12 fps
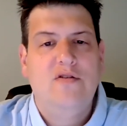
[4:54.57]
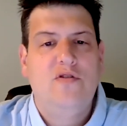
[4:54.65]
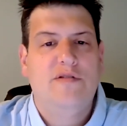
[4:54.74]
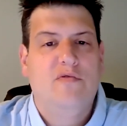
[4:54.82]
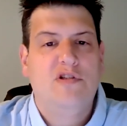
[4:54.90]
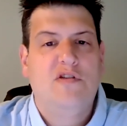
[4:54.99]

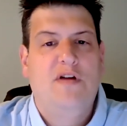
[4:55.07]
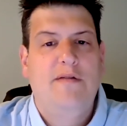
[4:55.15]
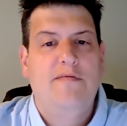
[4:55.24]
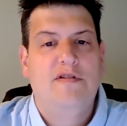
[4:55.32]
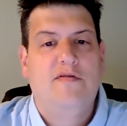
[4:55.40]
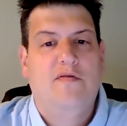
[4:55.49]
who's most
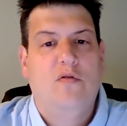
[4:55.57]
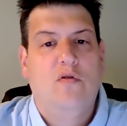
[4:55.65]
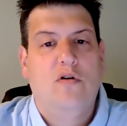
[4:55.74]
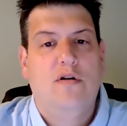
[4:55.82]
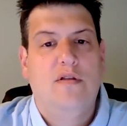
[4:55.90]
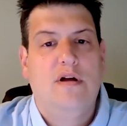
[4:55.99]
famous
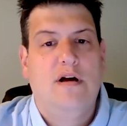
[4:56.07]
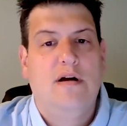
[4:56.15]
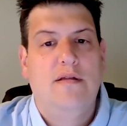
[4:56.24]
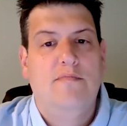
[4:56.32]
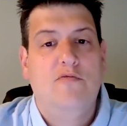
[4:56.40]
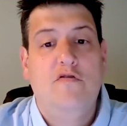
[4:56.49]
for
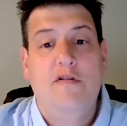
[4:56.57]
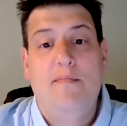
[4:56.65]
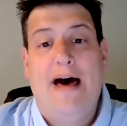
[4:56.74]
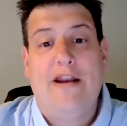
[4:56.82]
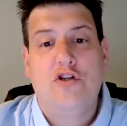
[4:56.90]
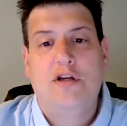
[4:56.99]
the movie
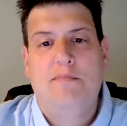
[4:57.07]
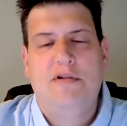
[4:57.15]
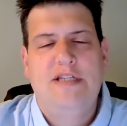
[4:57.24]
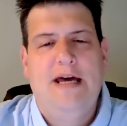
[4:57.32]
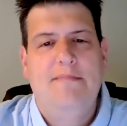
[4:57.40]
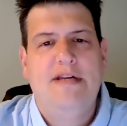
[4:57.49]
Battleship
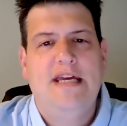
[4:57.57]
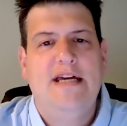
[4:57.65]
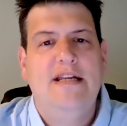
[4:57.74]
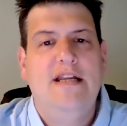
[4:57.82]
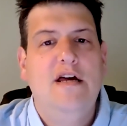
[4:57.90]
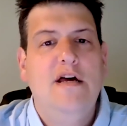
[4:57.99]

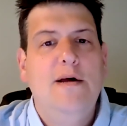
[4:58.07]
Potemkin,